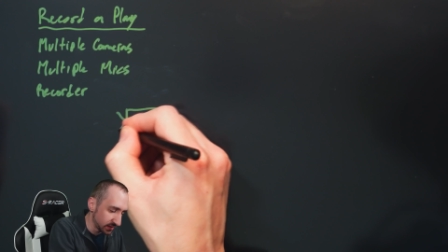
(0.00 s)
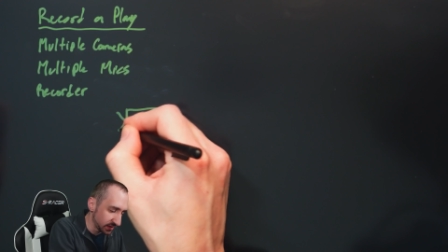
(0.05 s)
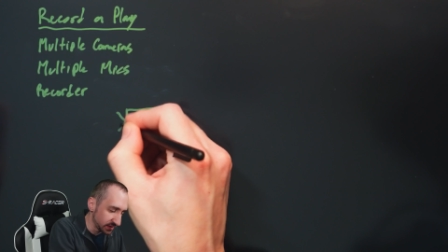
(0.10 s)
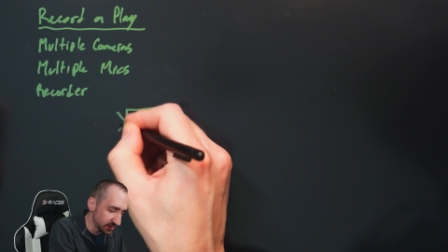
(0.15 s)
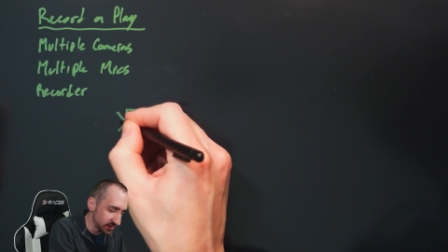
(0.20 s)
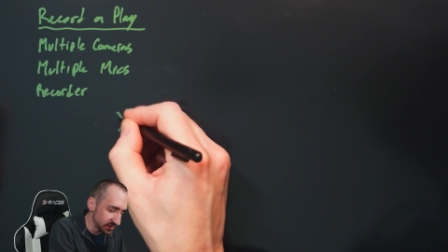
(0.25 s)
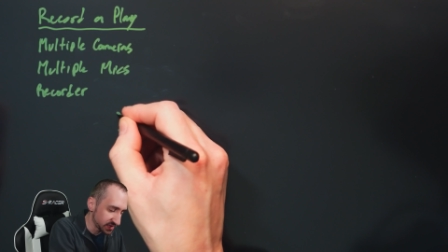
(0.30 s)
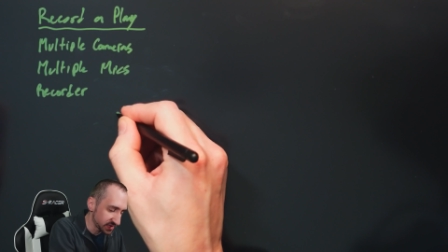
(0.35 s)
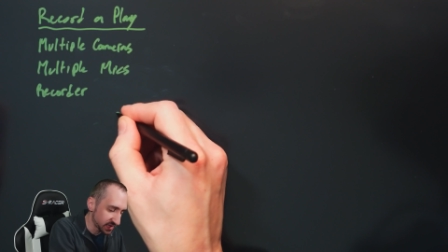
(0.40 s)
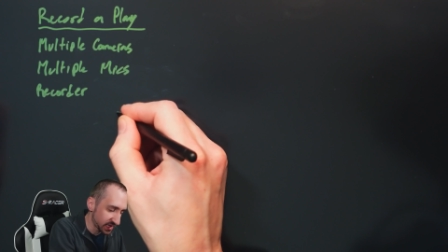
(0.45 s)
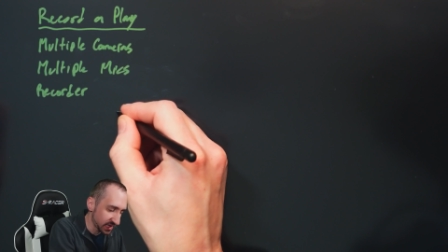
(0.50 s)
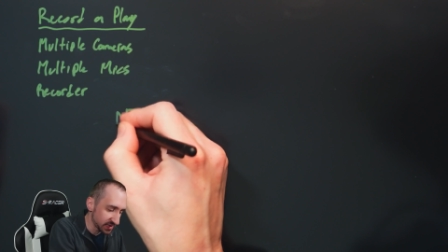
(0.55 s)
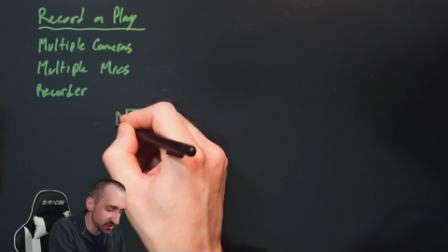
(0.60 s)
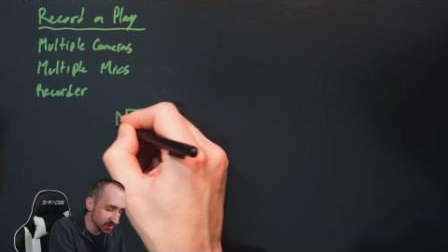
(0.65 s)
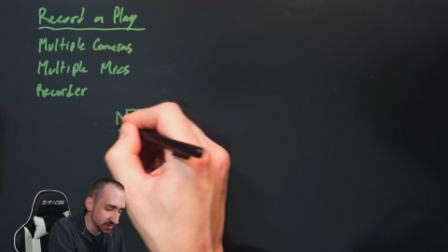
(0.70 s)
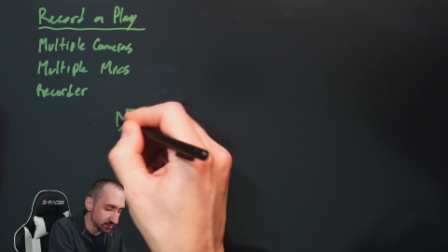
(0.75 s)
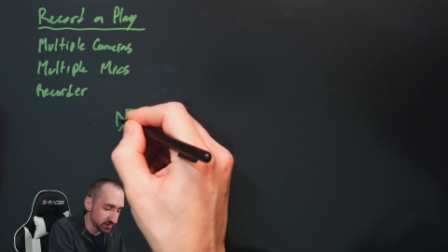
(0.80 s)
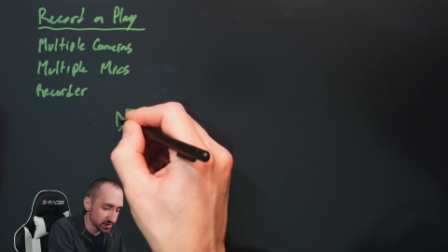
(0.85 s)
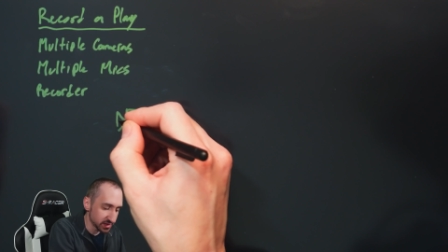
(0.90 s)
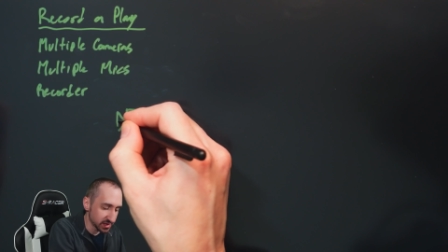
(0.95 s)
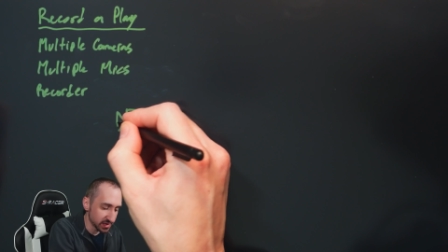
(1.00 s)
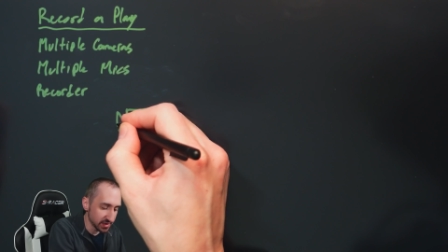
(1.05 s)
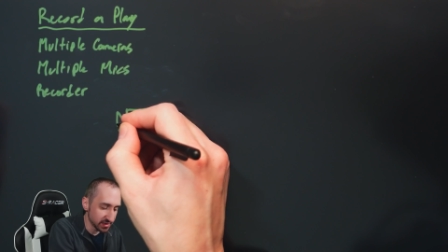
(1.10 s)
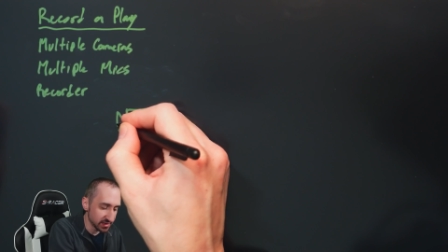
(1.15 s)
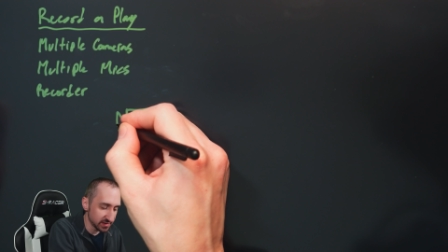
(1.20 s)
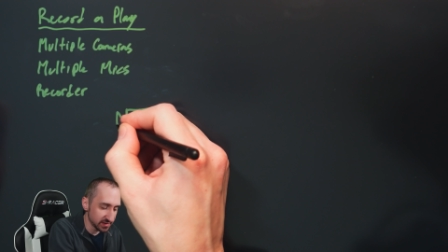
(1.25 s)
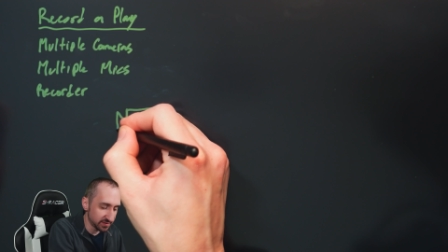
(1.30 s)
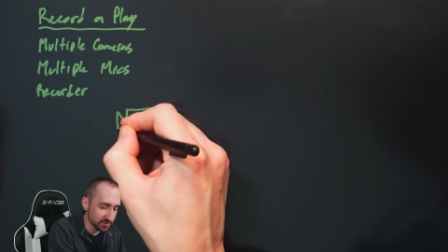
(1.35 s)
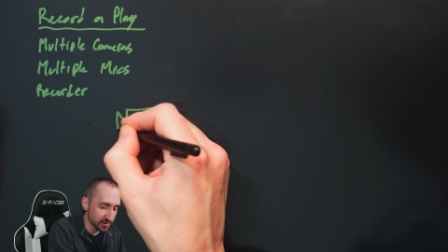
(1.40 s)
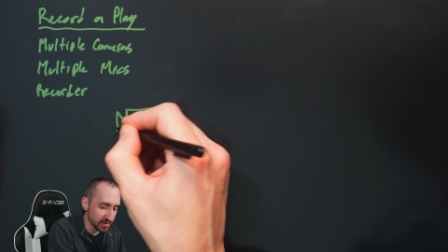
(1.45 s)
In this case, I'm just going
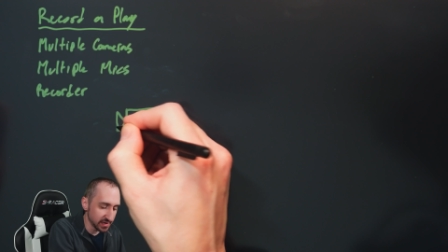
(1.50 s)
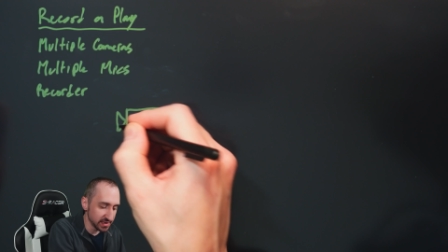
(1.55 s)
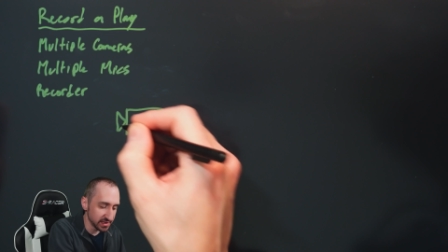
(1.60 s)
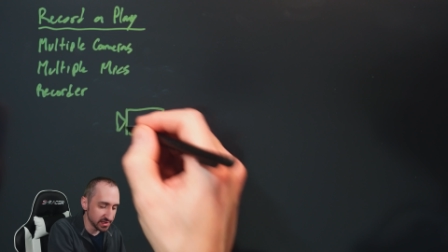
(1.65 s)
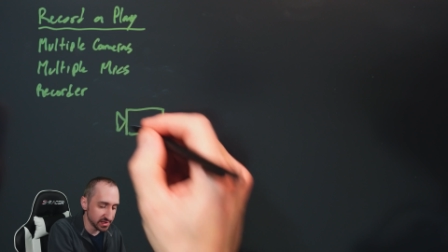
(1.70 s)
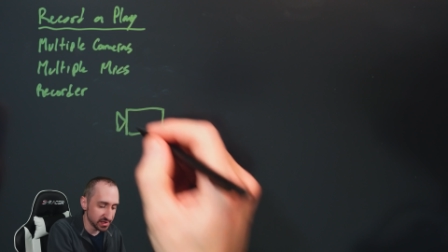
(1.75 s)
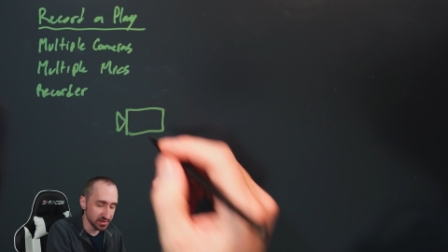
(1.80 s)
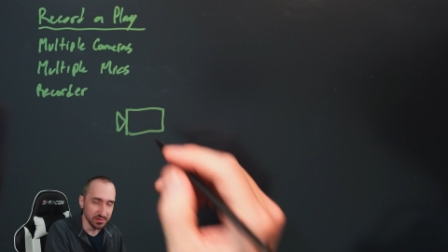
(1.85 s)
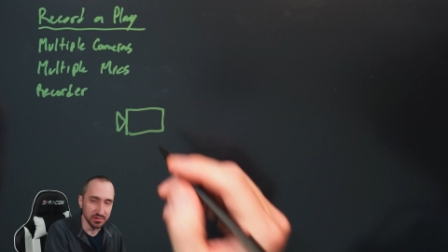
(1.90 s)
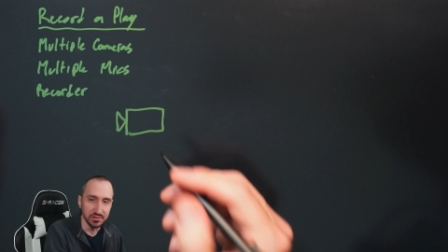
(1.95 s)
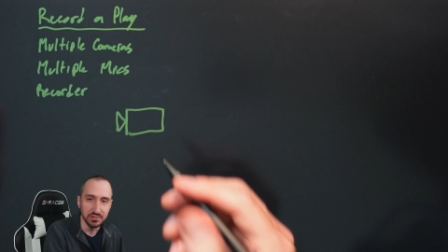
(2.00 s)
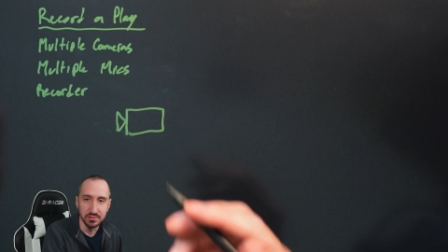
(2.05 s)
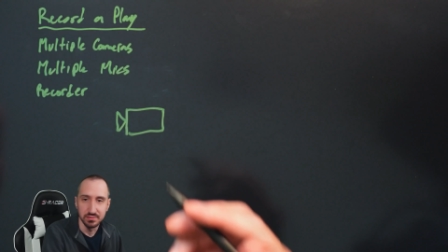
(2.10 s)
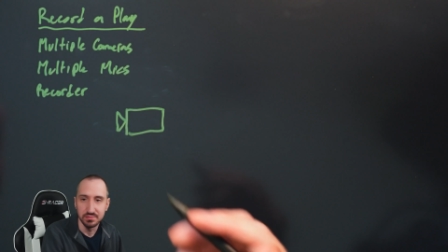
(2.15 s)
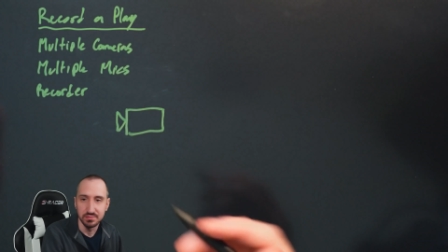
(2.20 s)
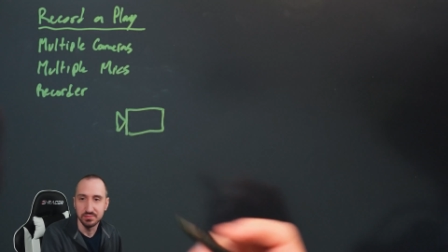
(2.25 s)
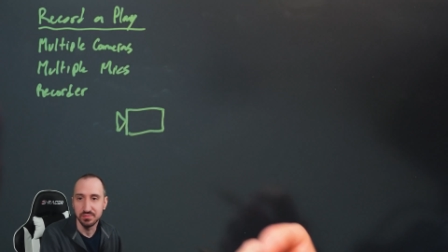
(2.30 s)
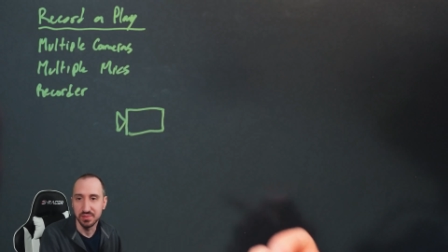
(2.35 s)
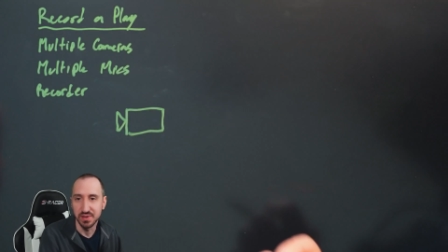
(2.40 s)
to define two